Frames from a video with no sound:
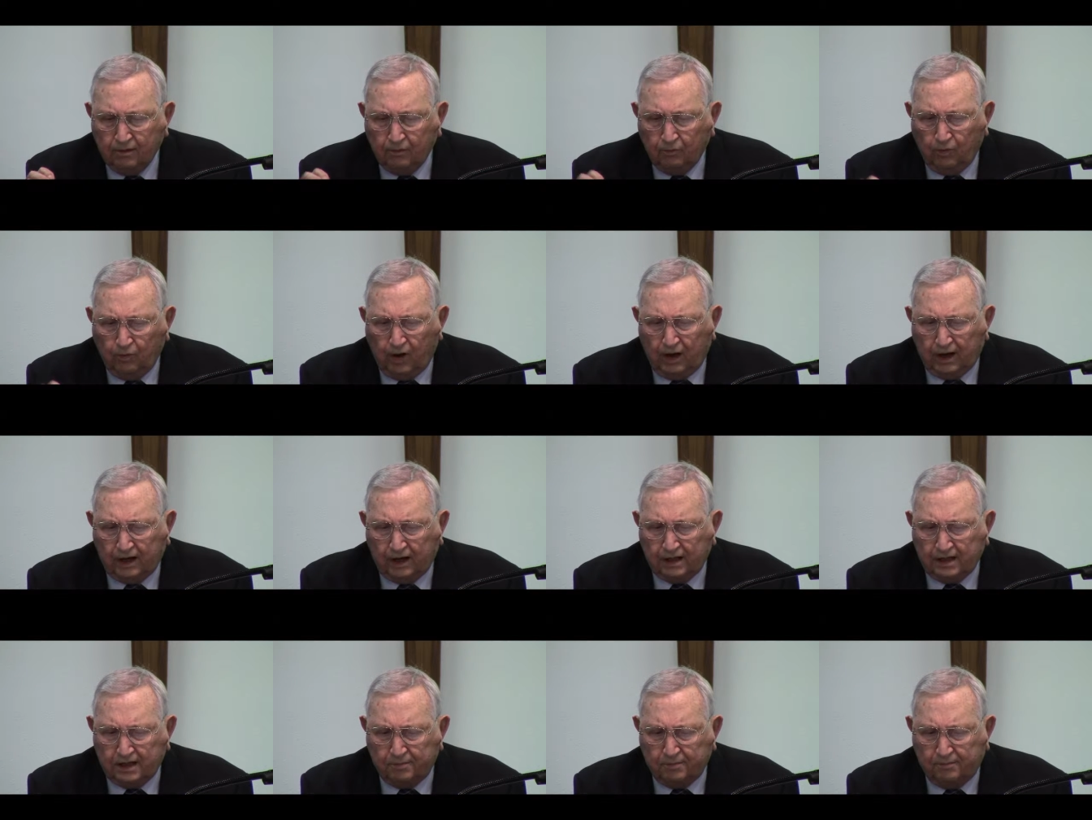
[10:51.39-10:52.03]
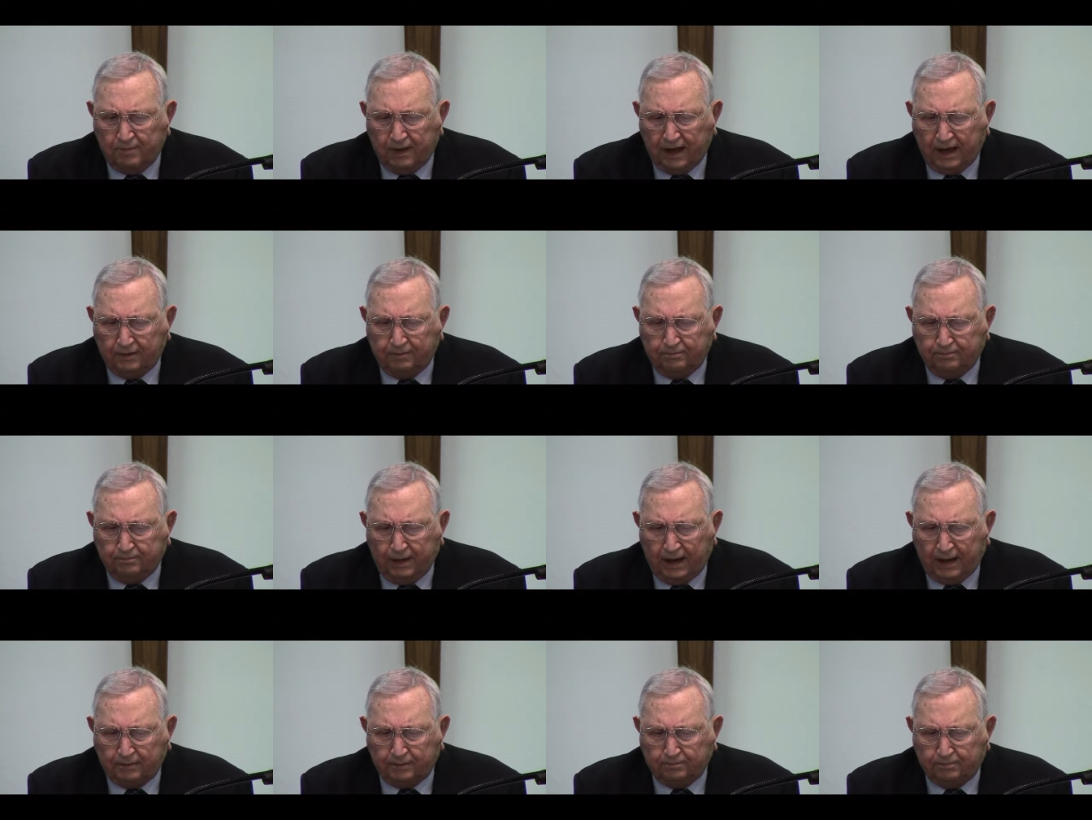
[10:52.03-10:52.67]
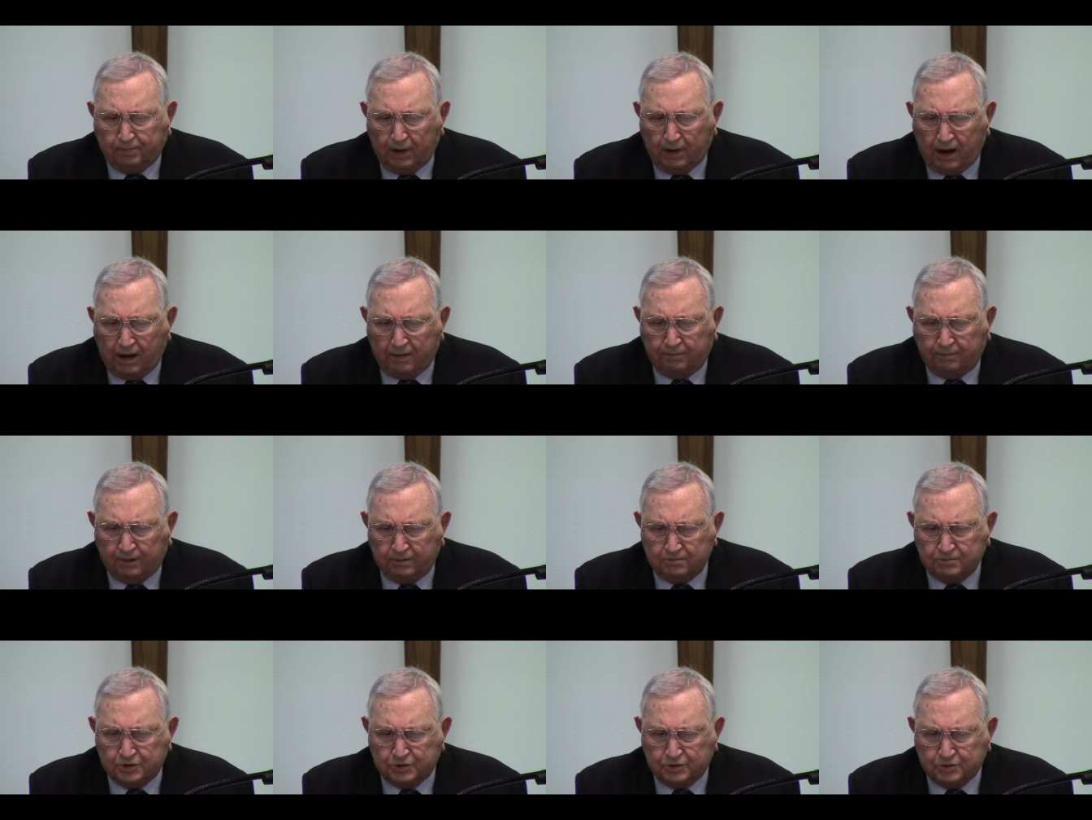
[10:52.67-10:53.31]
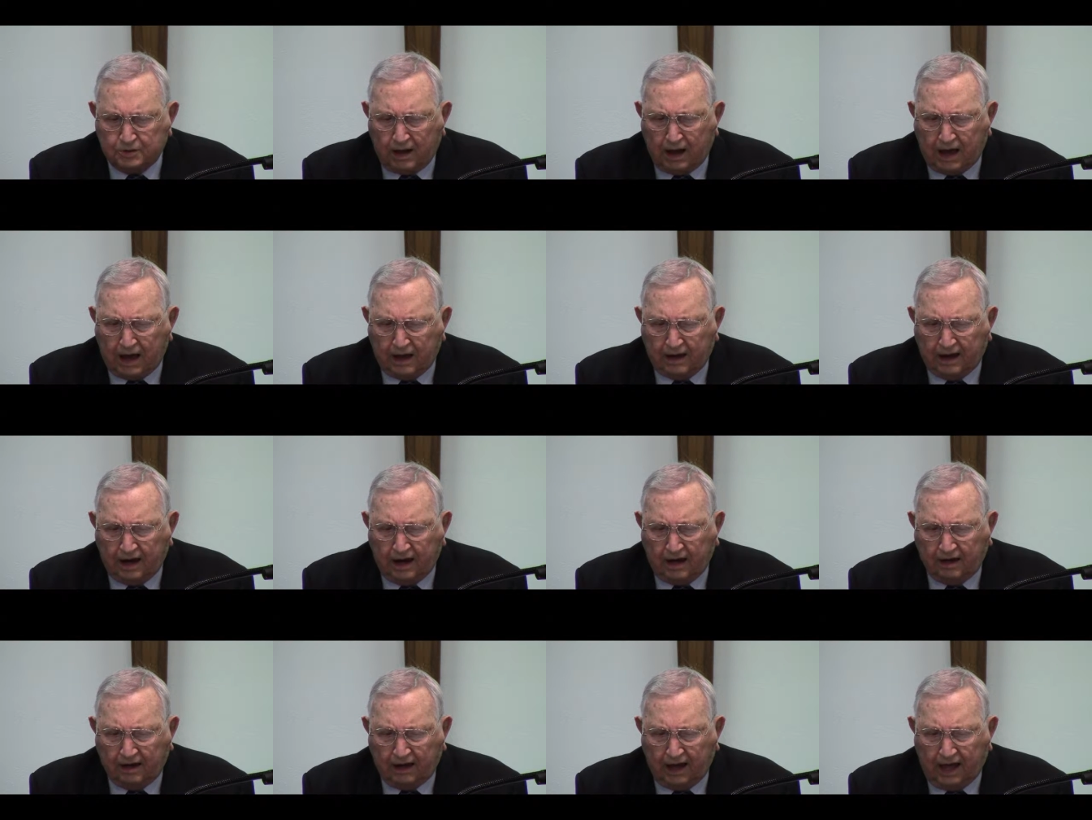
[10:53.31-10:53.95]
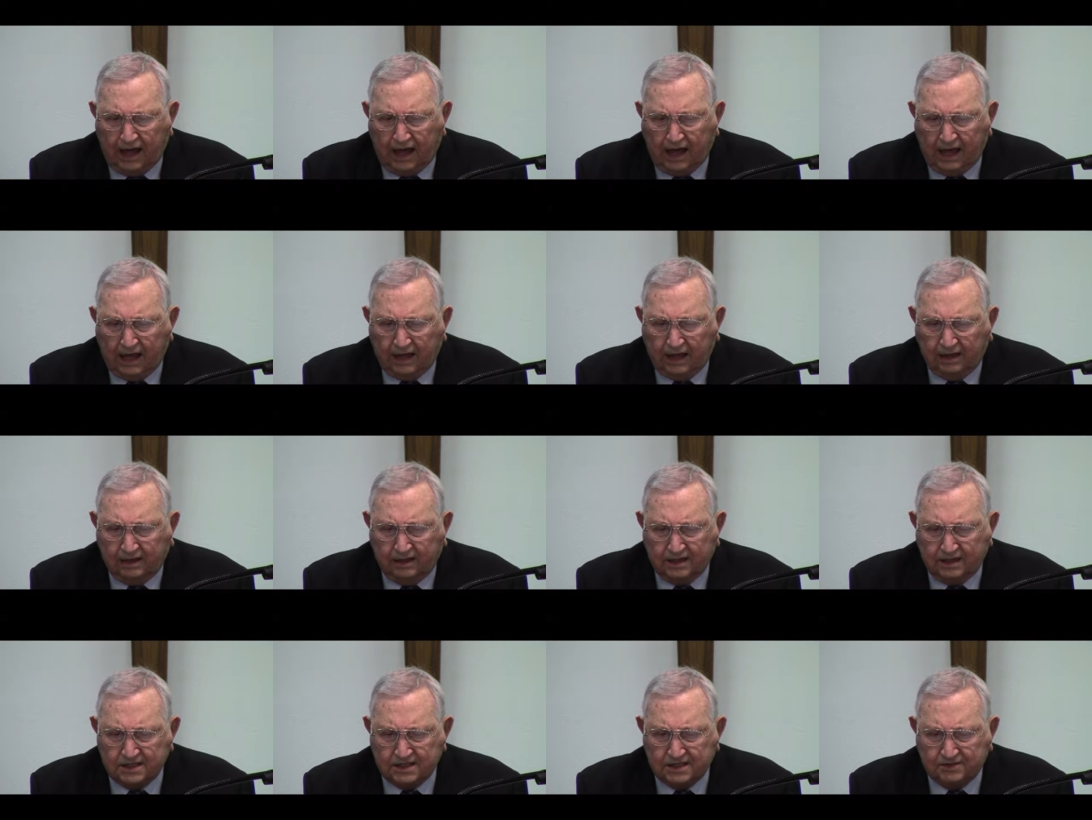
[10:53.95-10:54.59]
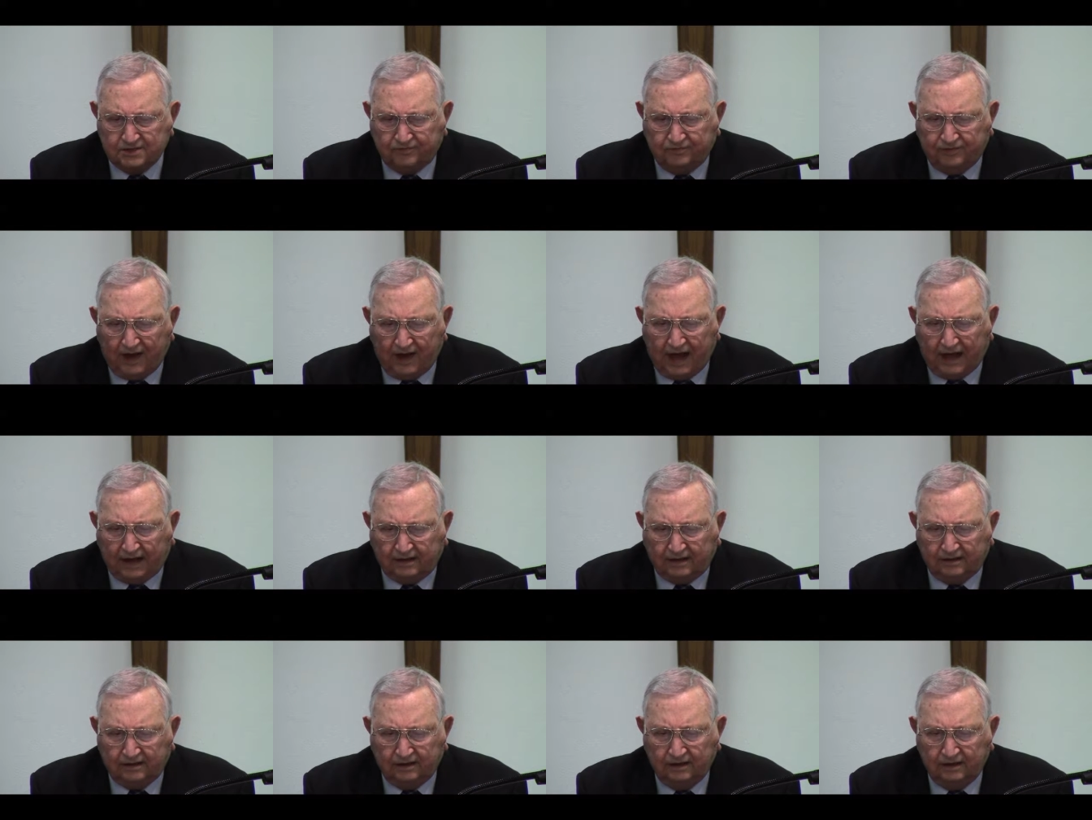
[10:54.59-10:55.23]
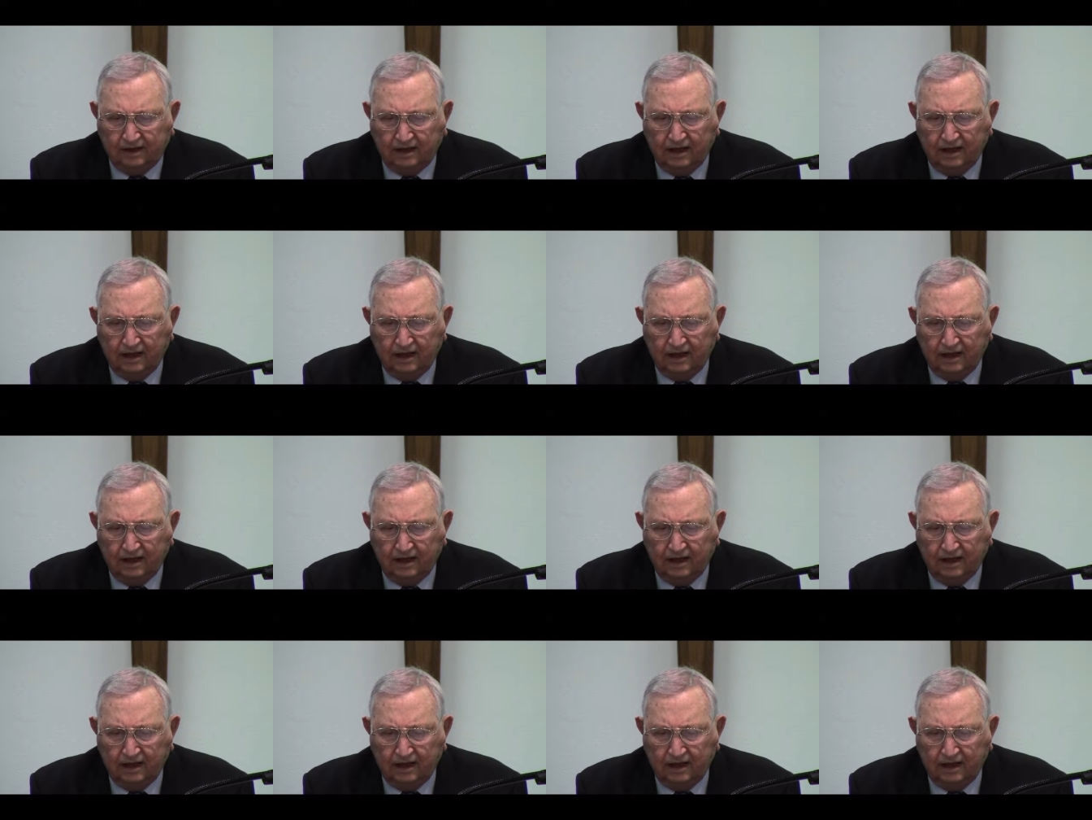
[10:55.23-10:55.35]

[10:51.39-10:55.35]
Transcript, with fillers: one of the big, big problems throughout our land is the fact